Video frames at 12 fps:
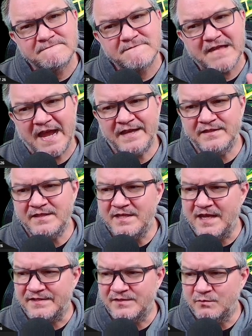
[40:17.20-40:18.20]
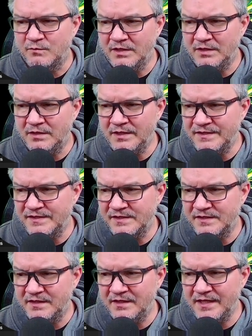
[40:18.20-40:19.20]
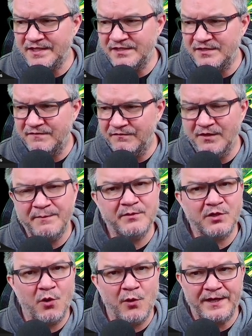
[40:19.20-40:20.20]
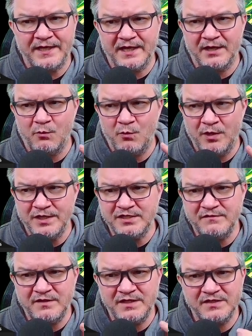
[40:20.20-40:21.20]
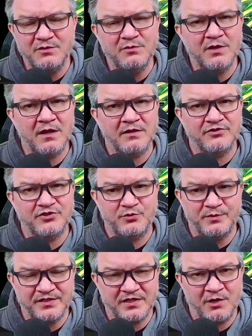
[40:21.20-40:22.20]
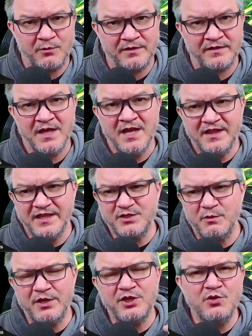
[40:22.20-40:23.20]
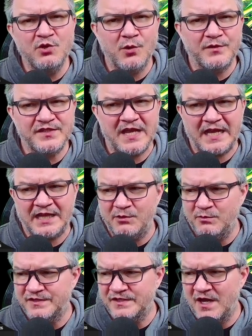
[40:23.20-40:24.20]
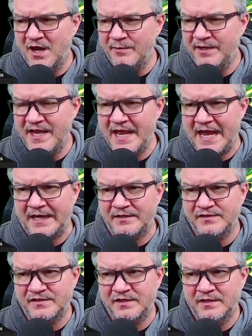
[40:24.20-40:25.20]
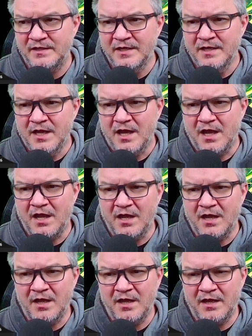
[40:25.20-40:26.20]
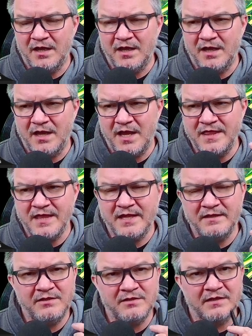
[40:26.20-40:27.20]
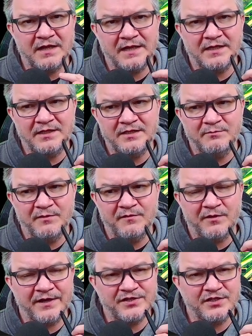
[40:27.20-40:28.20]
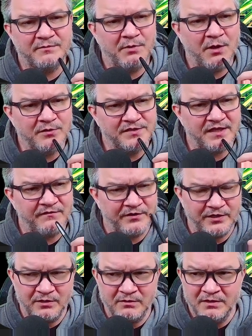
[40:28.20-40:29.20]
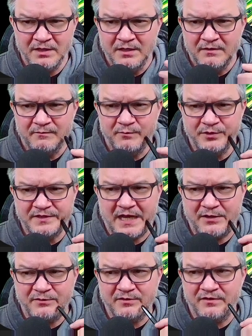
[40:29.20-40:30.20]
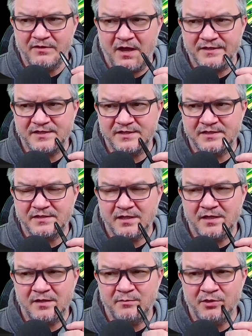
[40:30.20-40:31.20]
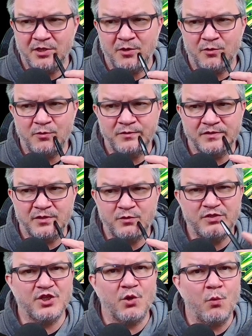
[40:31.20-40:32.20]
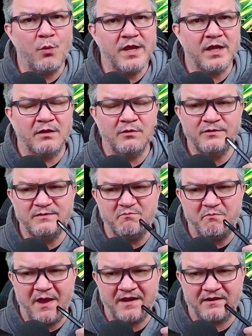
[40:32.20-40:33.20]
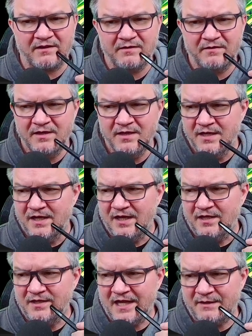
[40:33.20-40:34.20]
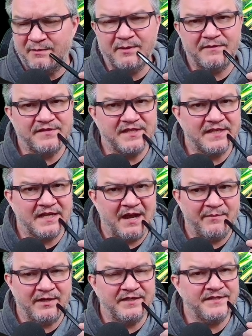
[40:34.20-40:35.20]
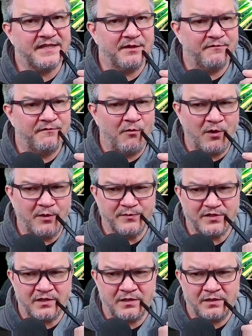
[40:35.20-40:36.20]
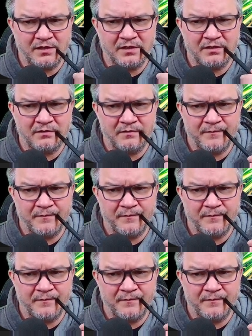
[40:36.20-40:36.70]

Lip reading: I think yes. Let's flip a coin again. Which of these two characters should we start with? This way, you know exactly what's coming next. Uh, and then you can kind of leave before I actually post that video. Put down your thoughts below. Who's gonna win? Who's better? A lot of people I've seen comment, at least on the forums, are